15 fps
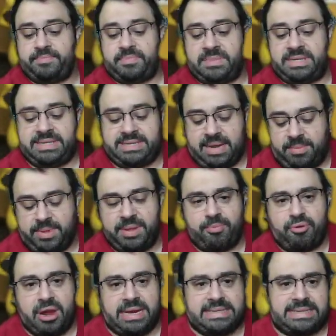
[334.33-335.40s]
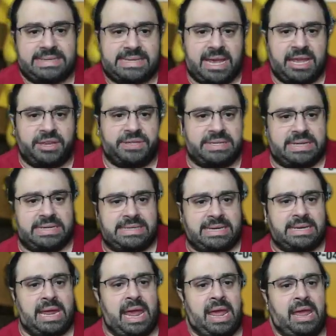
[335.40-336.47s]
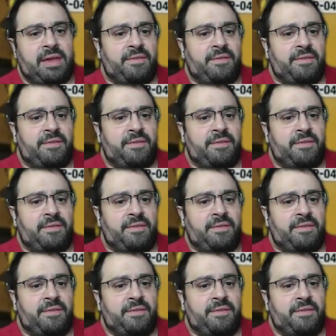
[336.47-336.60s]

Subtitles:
Some of the prices that you see today,